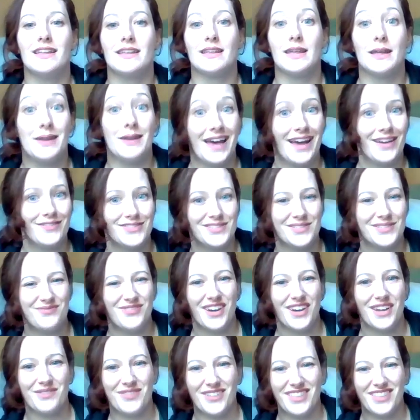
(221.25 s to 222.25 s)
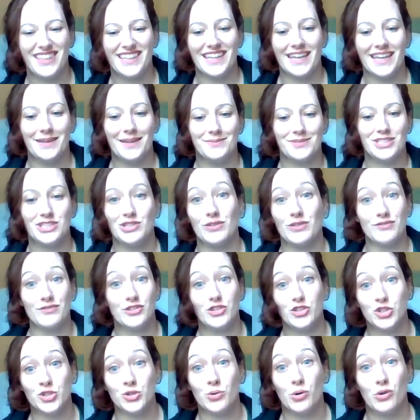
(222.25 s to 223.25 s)
can have some fun with the games too if
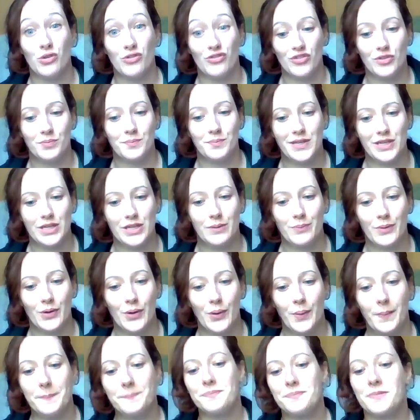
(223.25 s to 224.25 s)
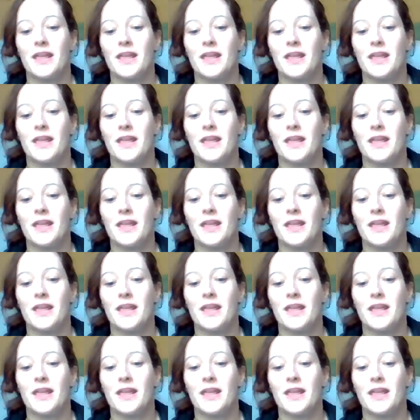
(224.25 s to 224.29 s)
they're too old for peekaboo.